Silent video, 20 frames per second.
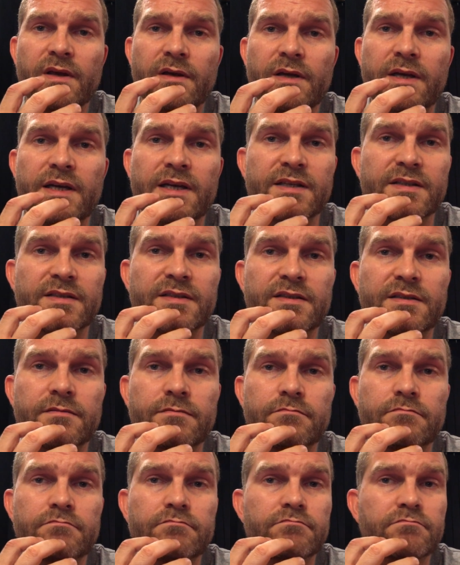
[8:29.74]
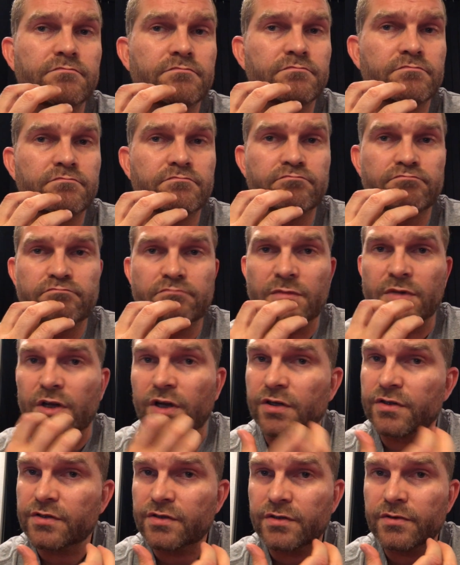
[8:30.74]
It's
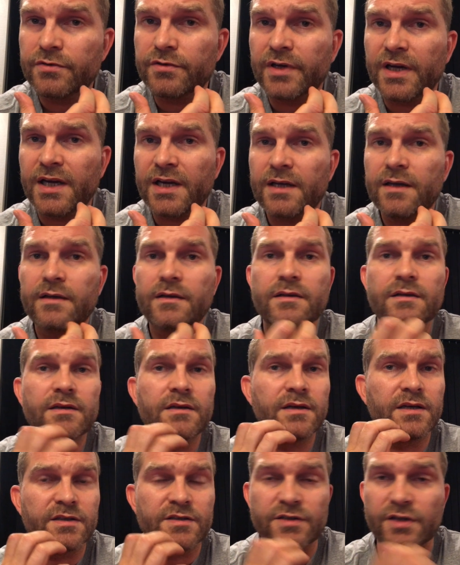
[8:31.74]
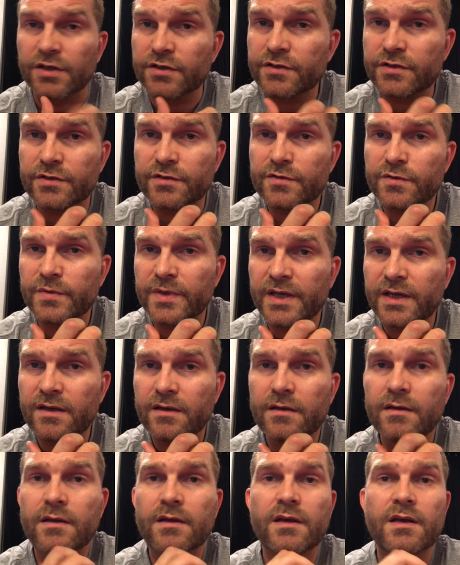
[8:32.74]
not too dry, it's not too sweet,
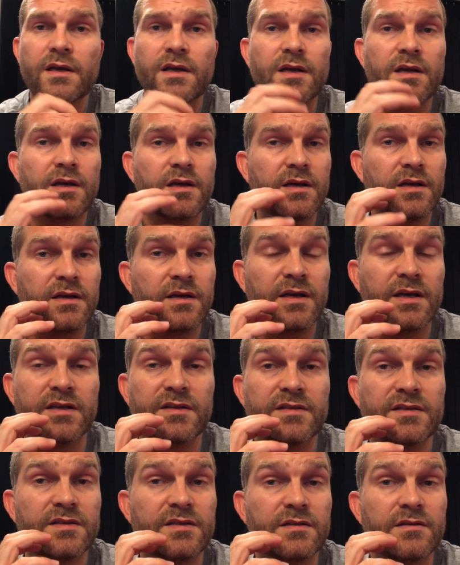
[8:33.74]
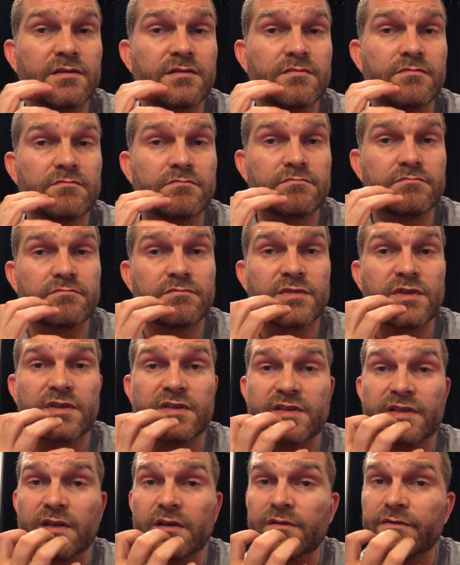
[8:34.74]
it's
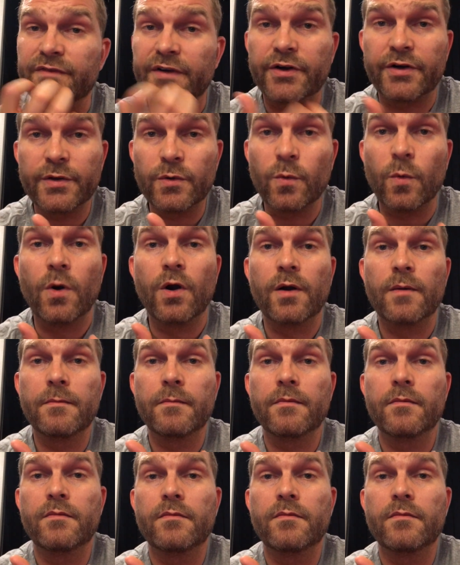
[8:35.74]
still very warm,